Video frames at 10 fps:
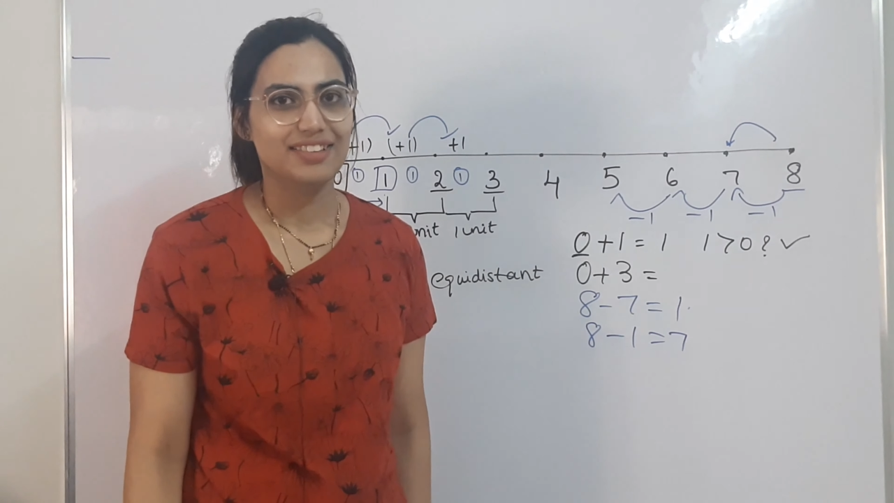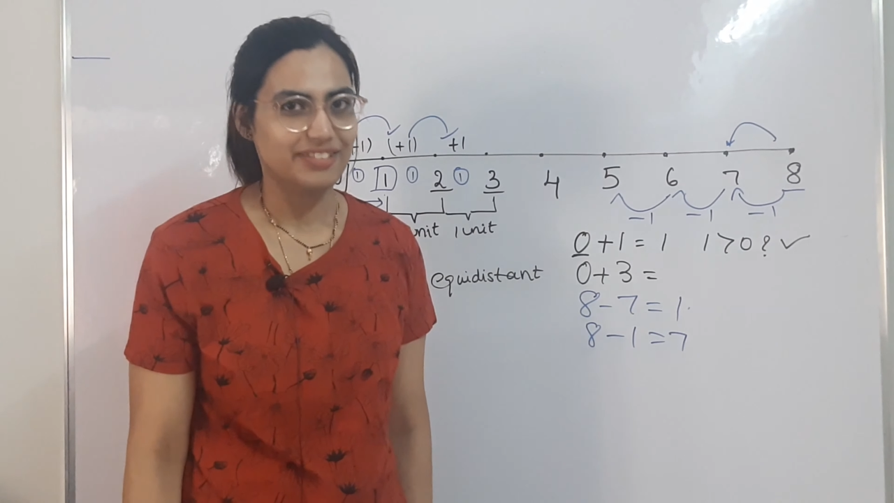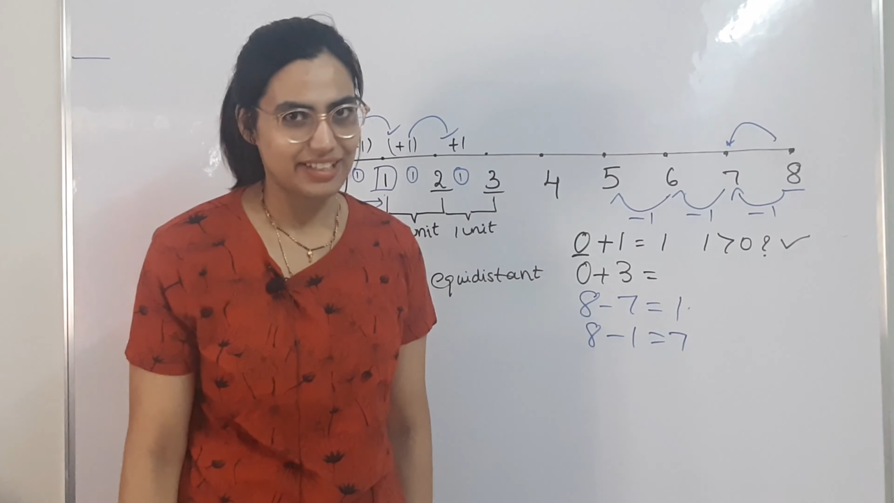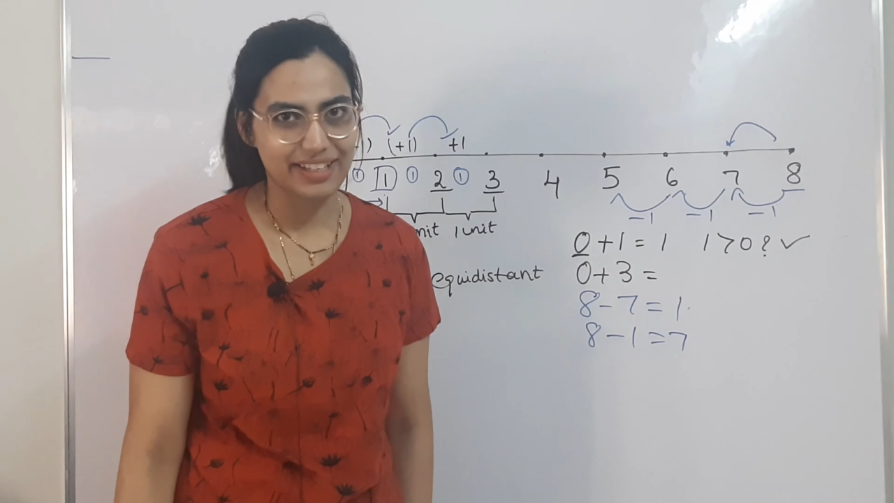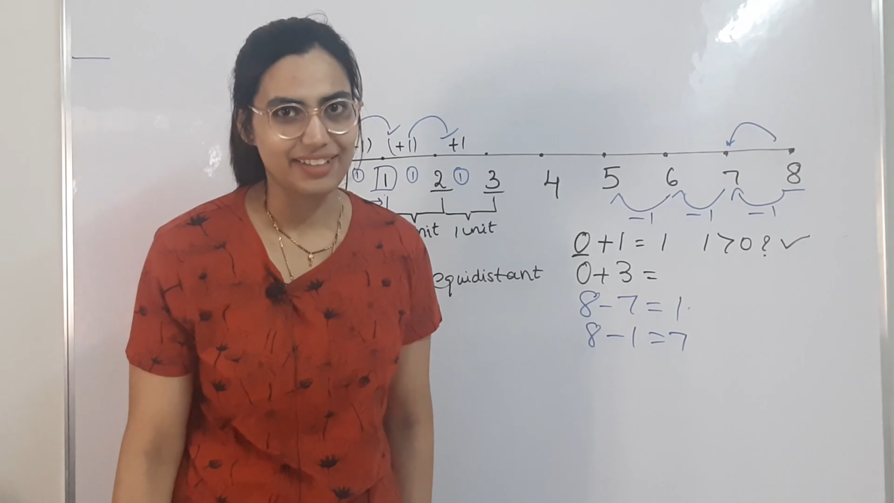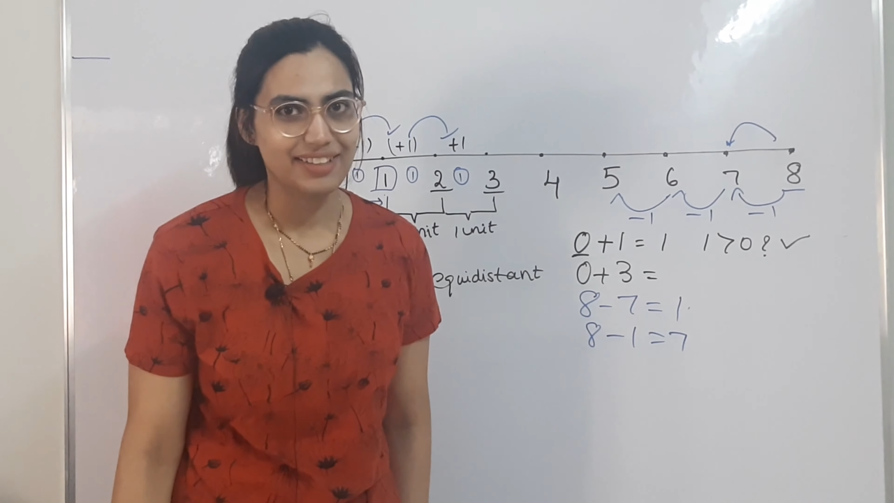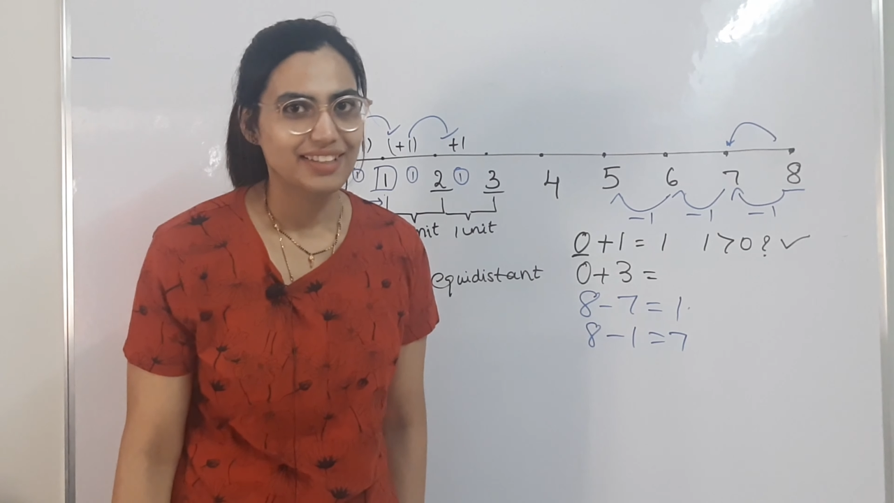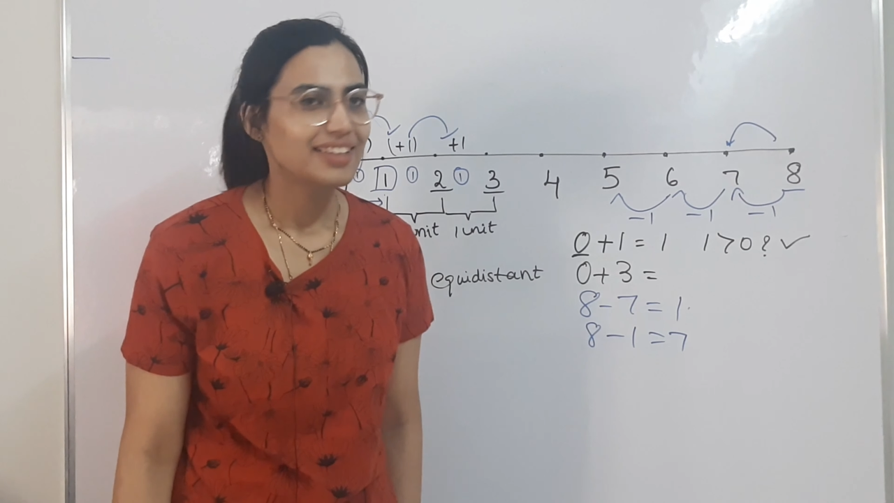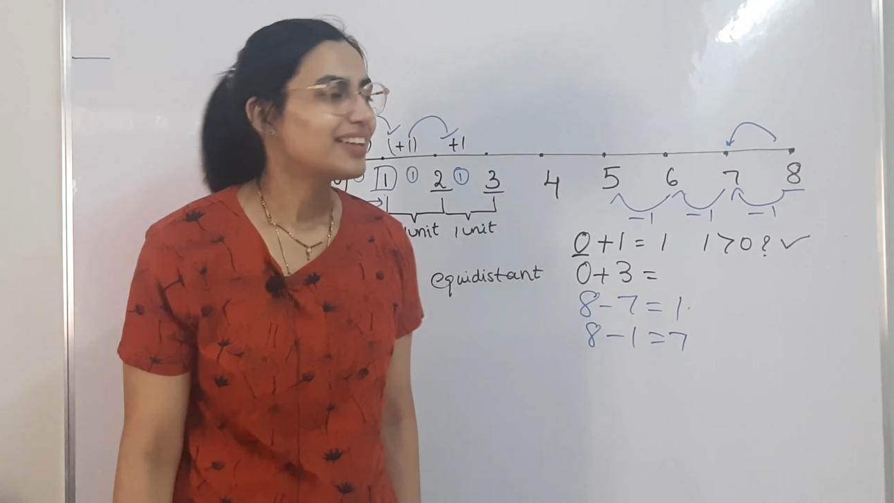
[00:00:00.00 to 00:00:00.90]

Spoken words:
Right?